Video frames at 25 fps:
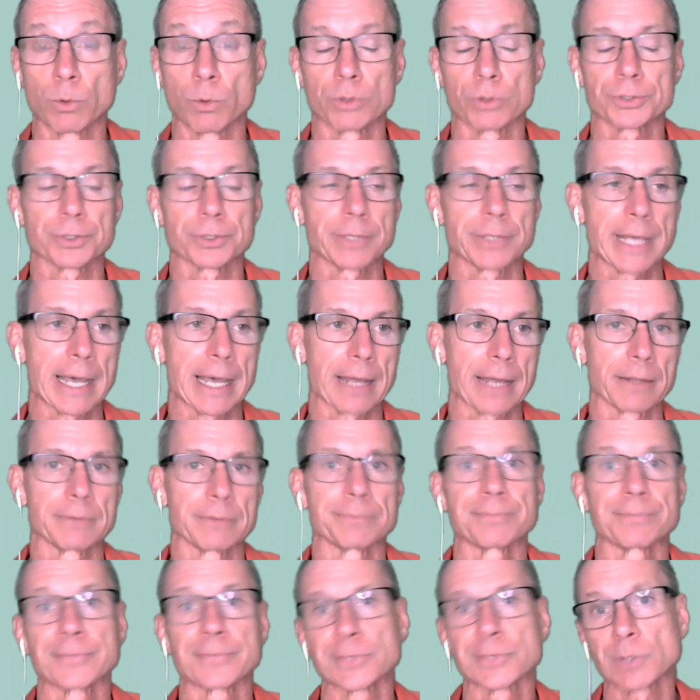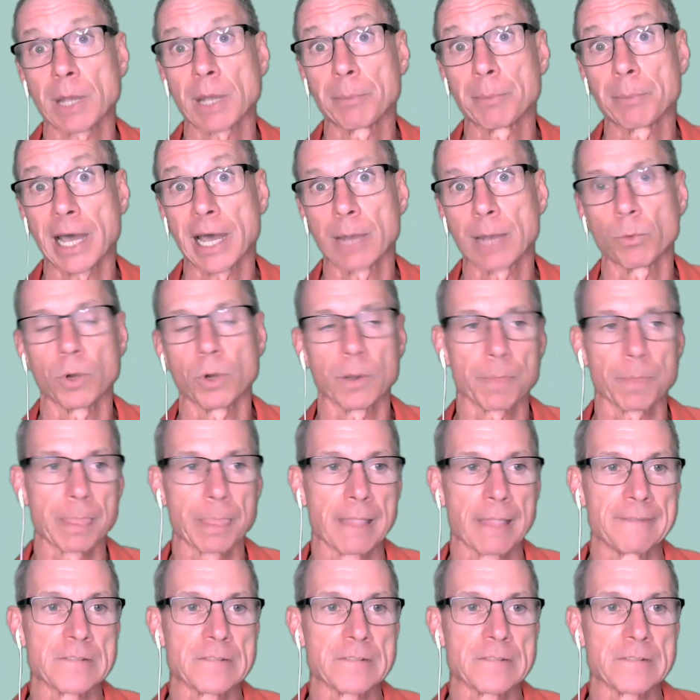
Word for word: won't do that. So I buy one.